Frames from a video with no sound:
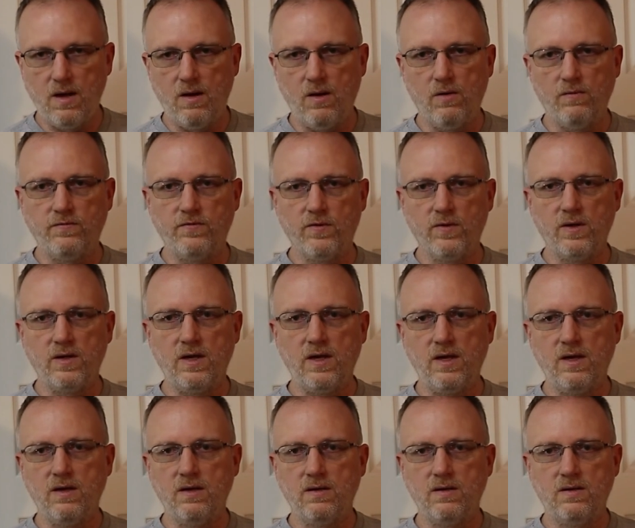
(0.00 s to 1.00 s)

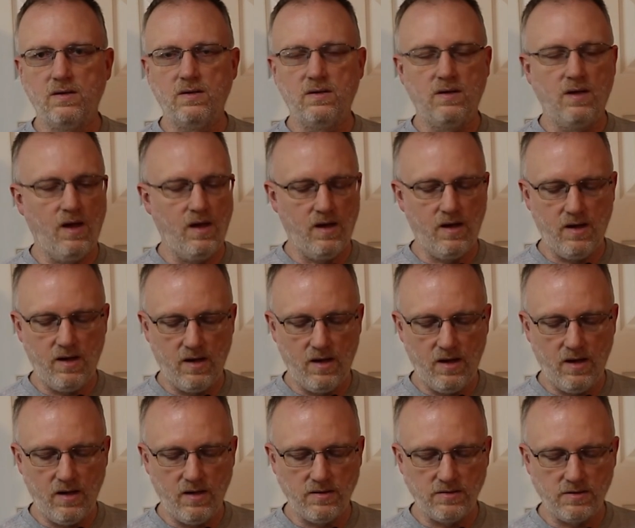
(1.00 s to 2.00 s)
hopefully
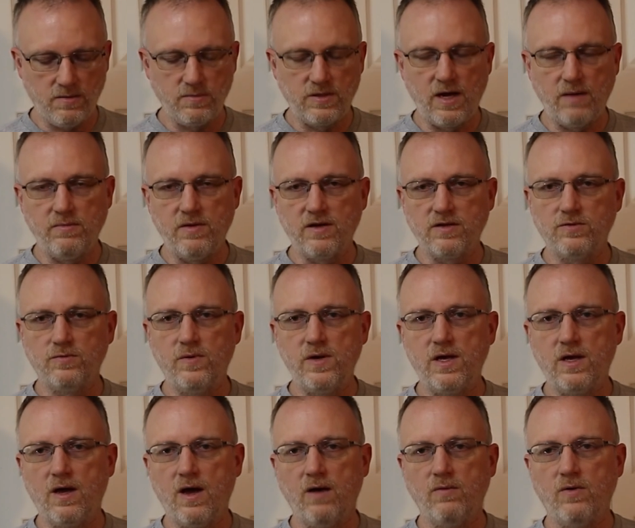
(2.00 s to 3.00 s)
uh, sometime next
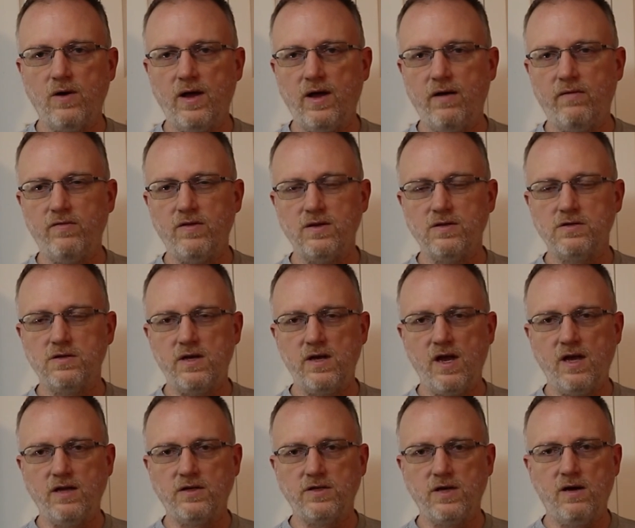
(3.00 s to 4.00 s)
week, I will have the
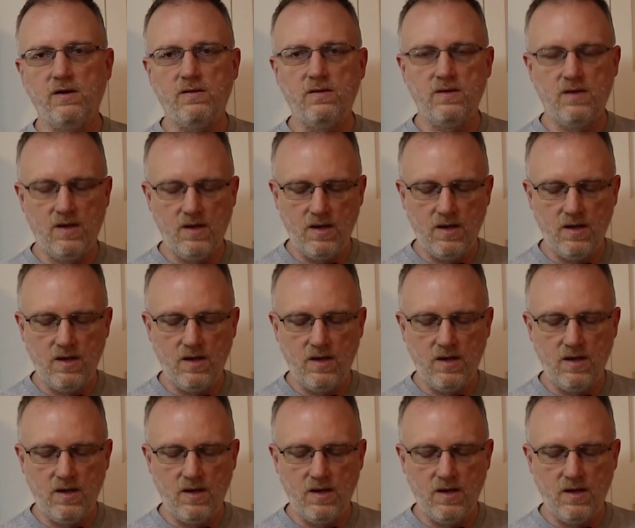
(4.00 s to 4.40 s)
CHL